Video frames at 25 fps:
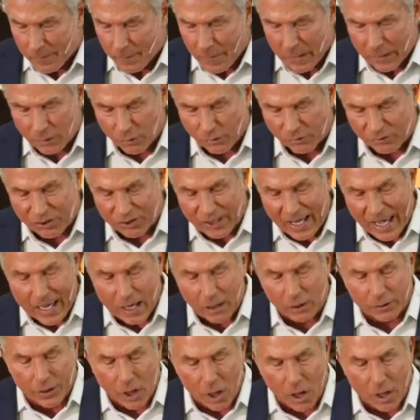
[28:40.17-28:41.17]
and you have
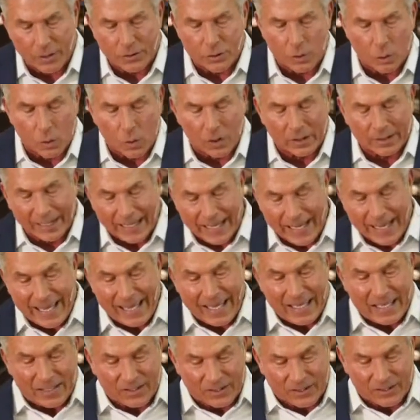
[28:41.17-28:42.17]
settled on your
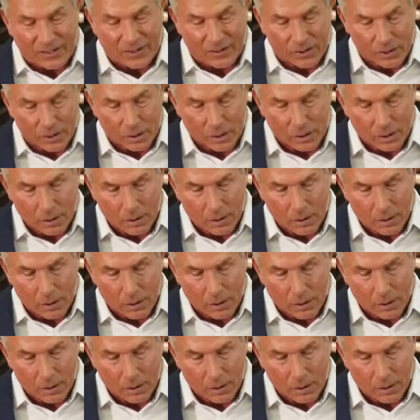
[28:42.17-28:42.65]
lees,